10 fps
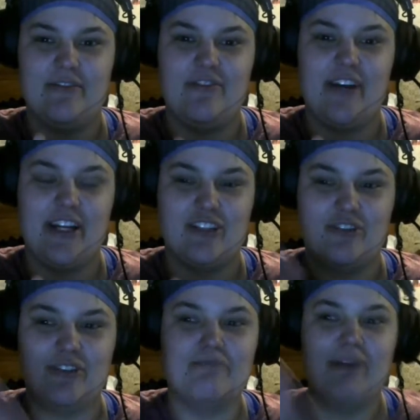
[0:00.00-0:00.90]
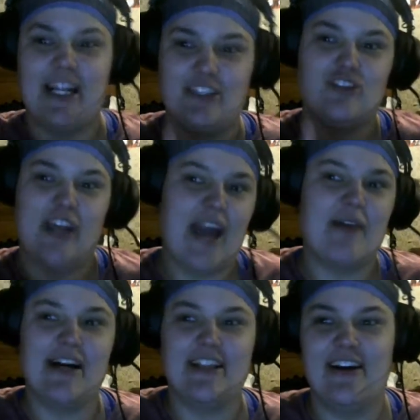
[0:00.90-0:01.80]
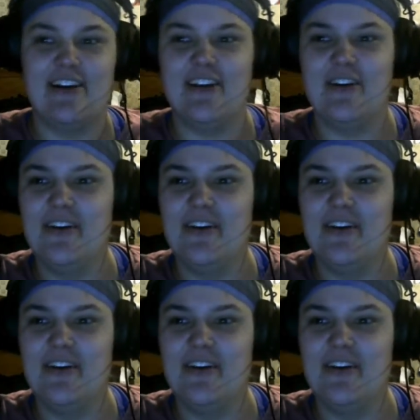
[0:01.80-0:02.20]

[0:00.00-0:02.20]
franchise was my jam, I tell you.